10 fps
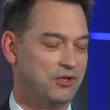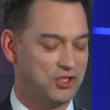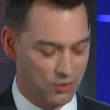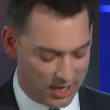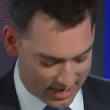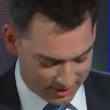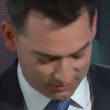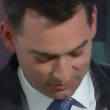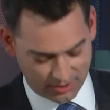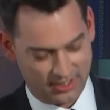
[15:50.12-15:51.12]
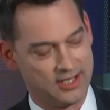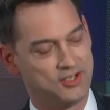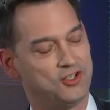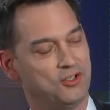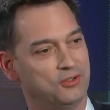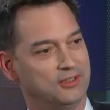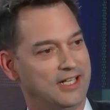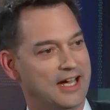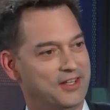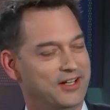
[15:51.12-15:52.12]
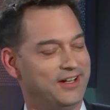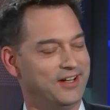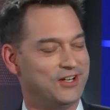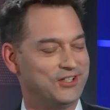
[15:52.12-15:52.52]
Which is why I can afford a nice suit. Yeah, there you go.